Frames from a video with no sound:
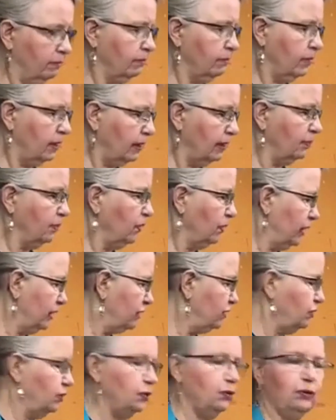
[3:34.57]
to
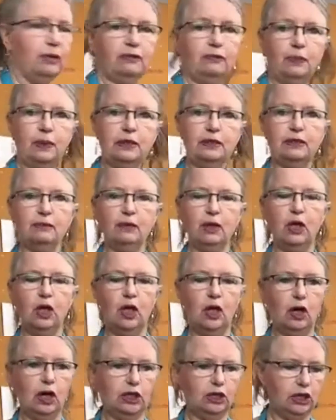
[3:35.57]
do is put some
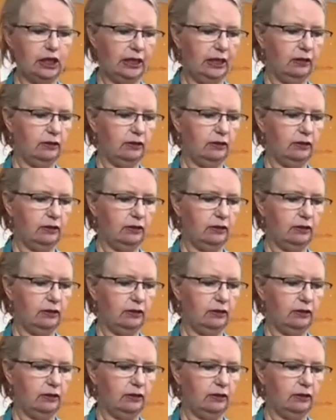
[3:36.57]
collage down.